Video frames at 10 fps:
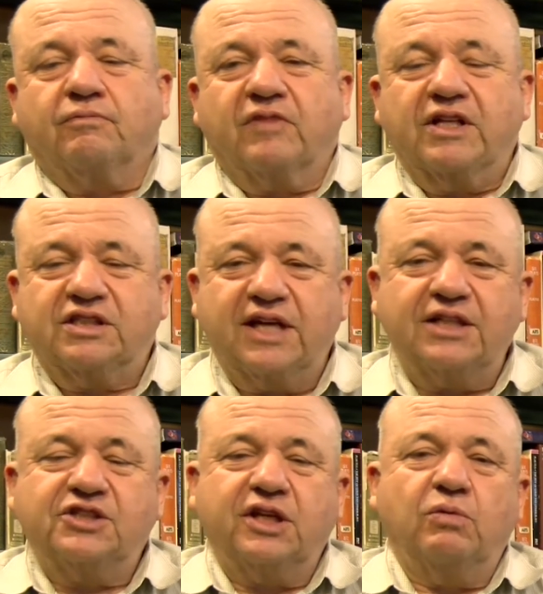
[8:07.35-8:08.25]

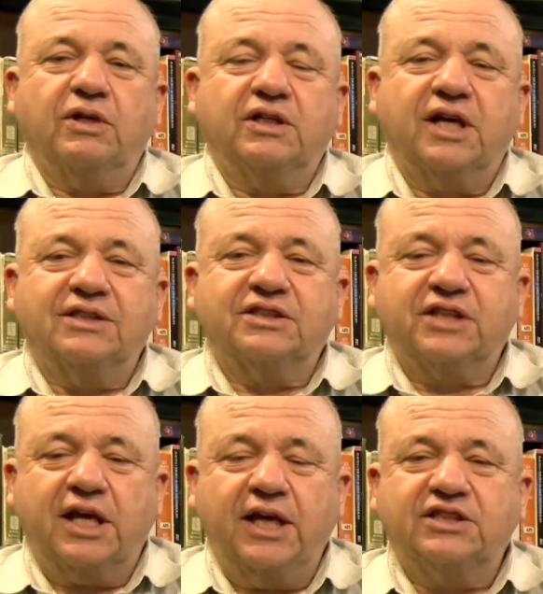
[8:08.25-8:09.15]
essentially what it does is
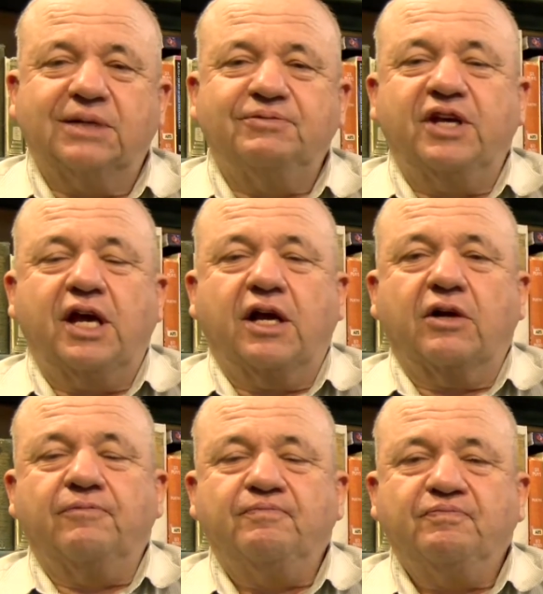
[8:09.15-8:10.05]
it heats up the
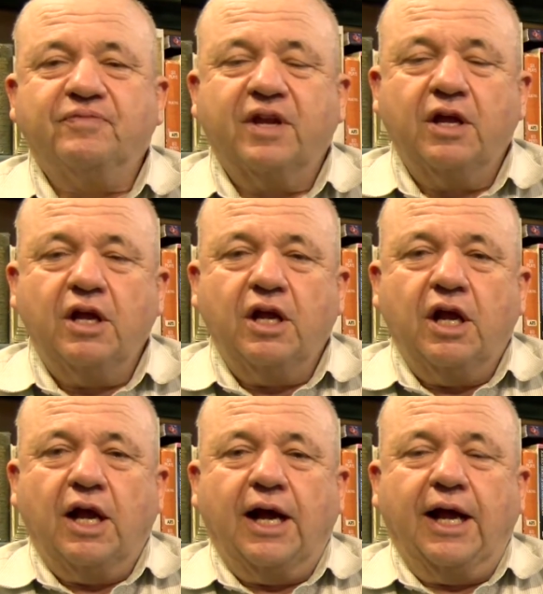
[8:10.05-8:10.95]
air
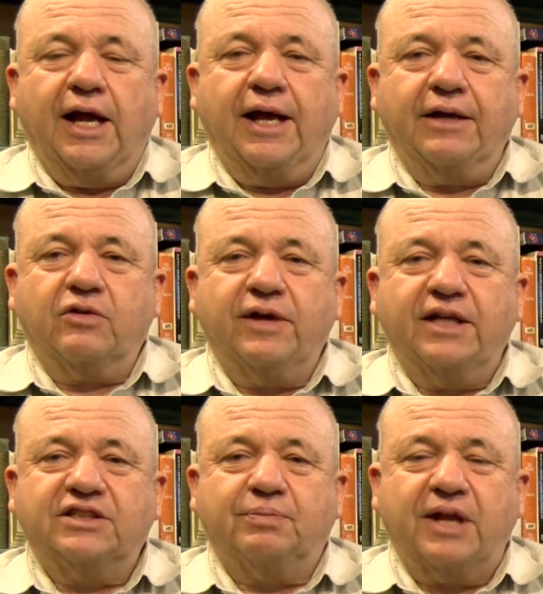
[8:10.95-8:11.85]
and
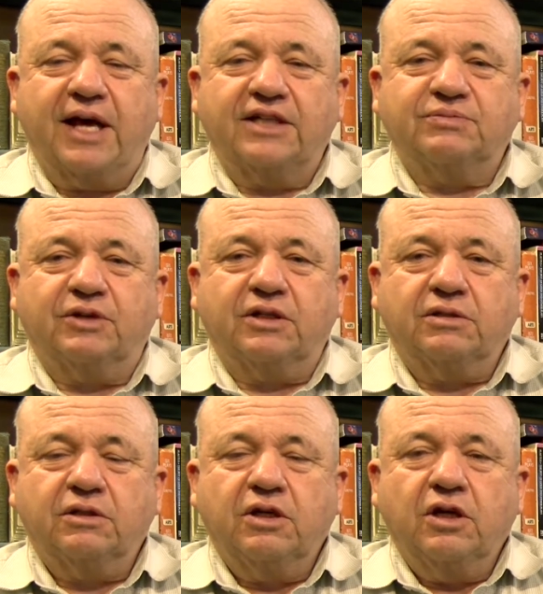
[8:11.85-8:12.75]
creates a plasma.
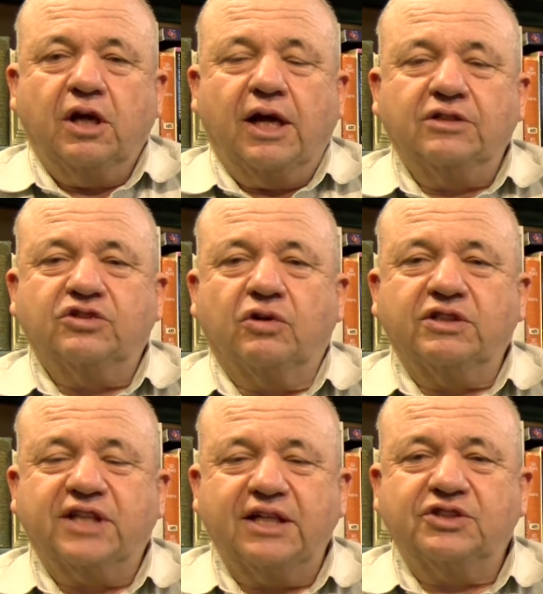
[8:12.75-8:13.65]
And so
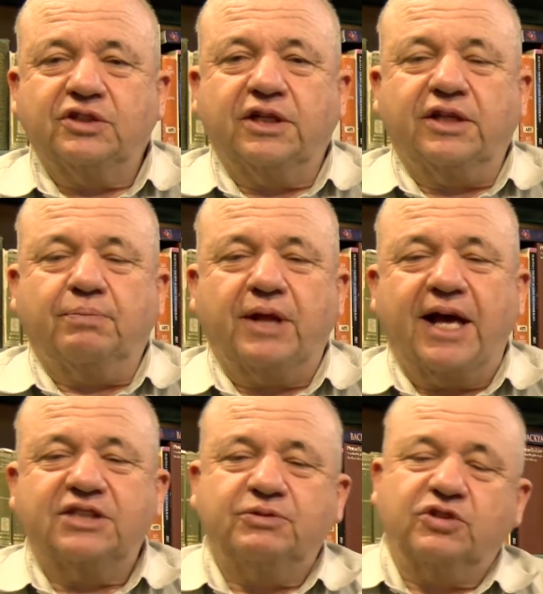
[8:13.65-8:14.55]
essentially the
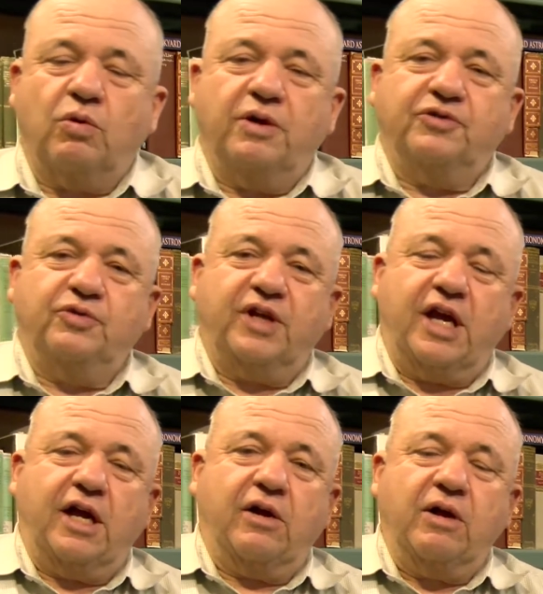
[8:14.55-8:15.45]
plasma is going through the
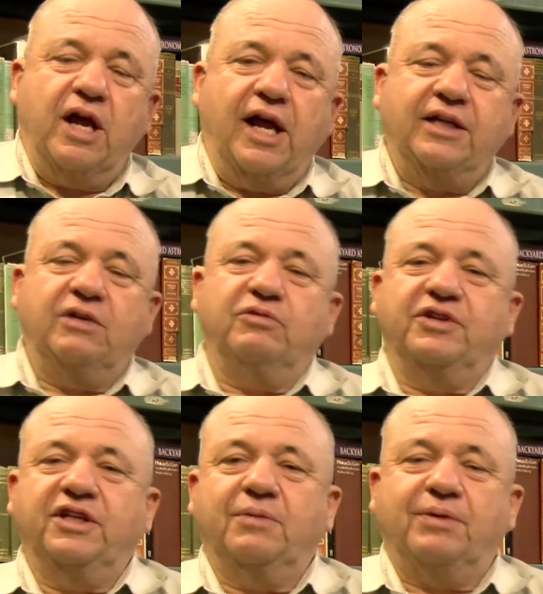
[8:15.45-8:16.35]
air, and then
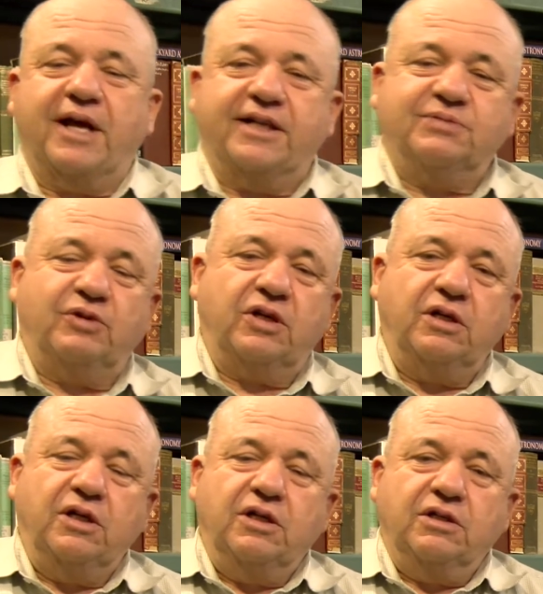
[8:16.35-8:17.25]
within the plasma,
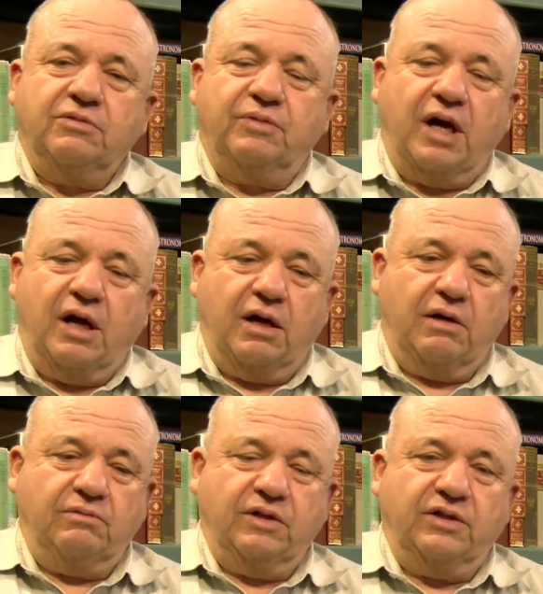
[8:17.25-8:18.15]

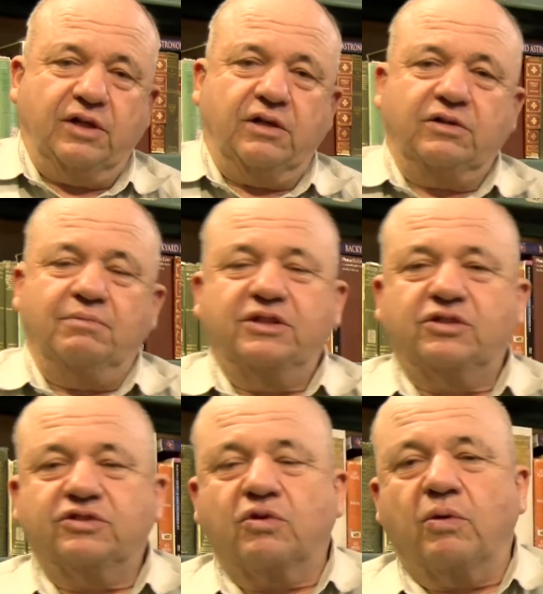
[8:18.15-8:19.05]
the
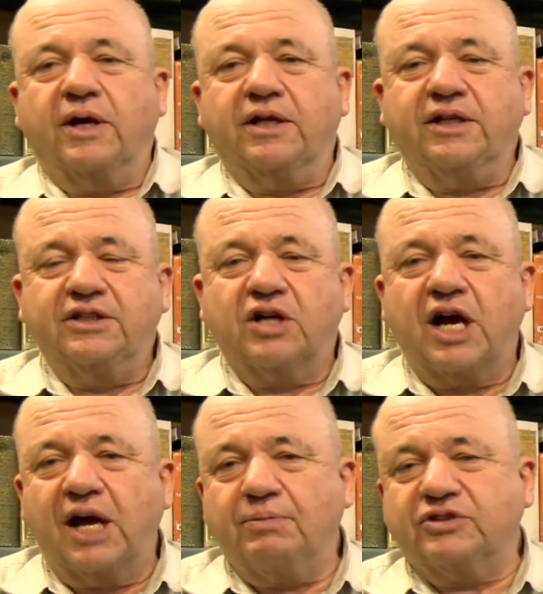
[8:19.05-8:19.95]
missile's going. And these are
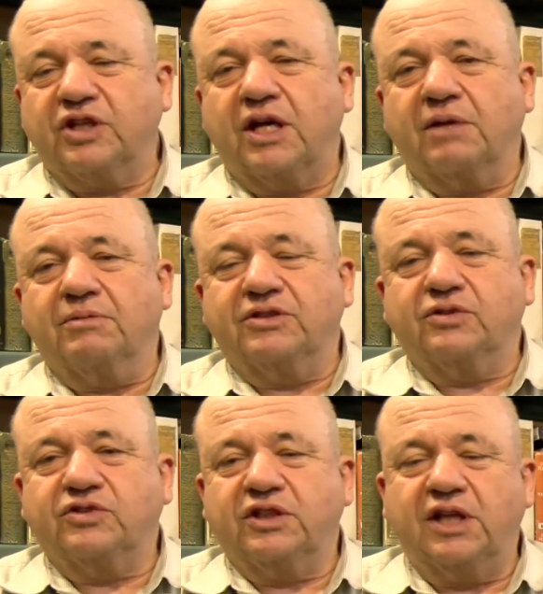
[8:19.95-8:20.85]
hypersonic
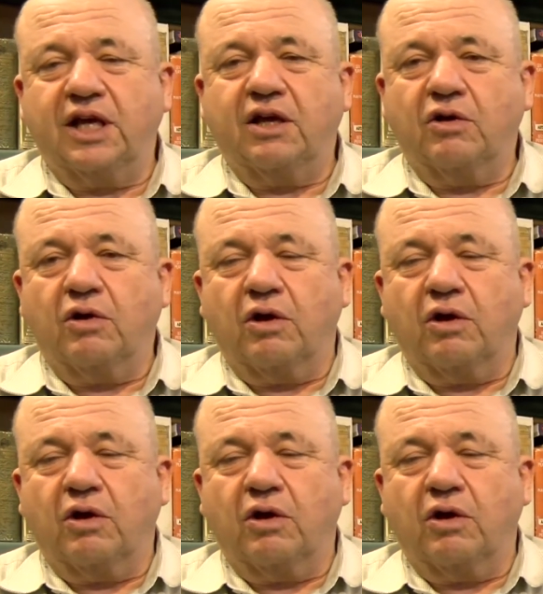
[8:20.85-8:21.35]
missiles, and they can